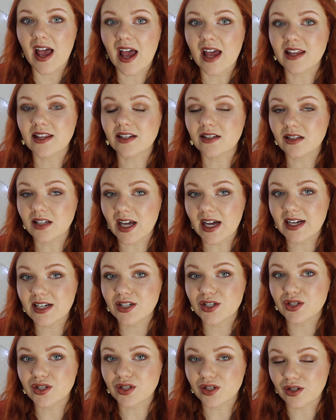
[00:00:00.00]
And the
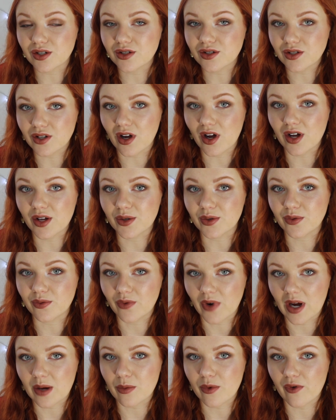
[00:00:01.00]
light turned
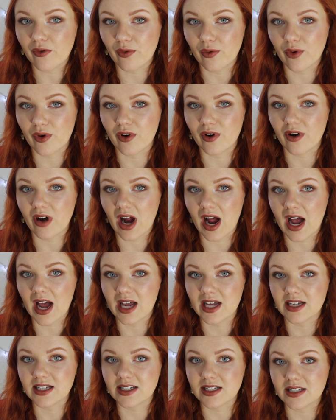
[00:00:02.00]
on right before her
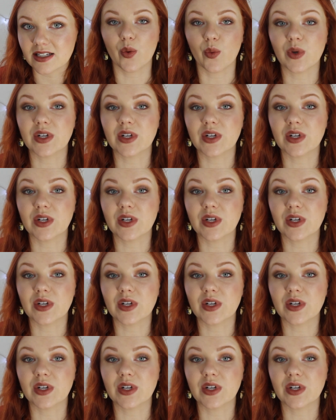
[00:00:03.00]
eyes.